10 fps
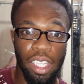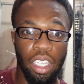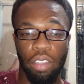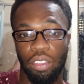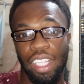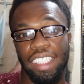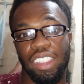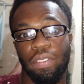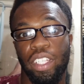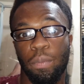If you like this
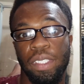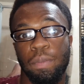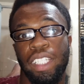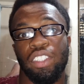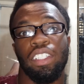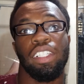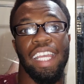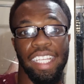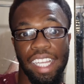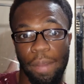video, please make sure to
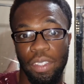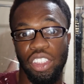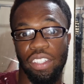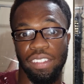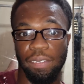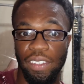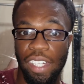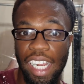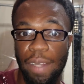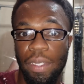like, comment, share, and
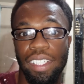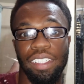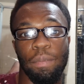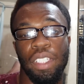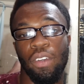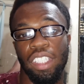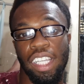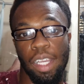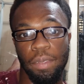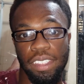subscribe. Let me know in the
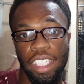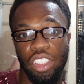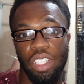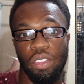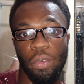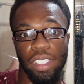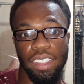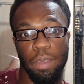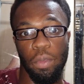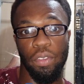comment section if you want to see
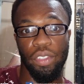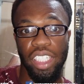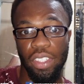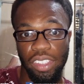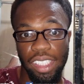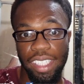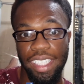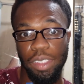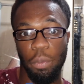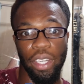more videos like
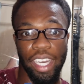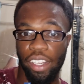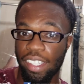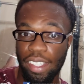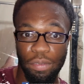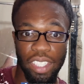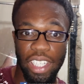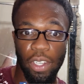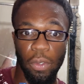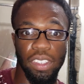this, more haircut
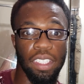videos.